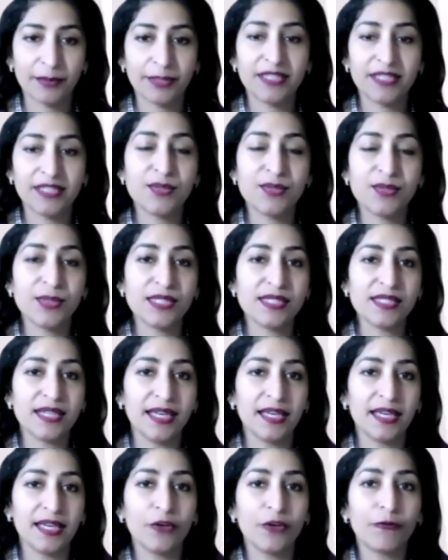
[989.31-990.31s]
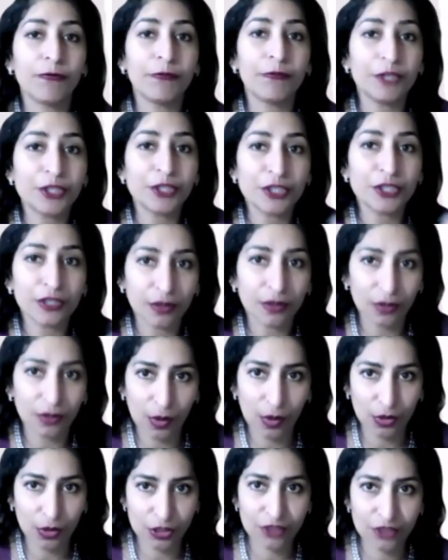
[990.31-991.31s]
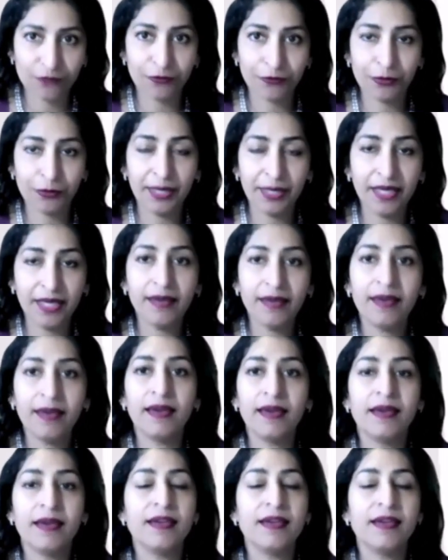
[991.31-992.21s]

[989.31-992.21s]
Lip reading: but this was like an official launch for me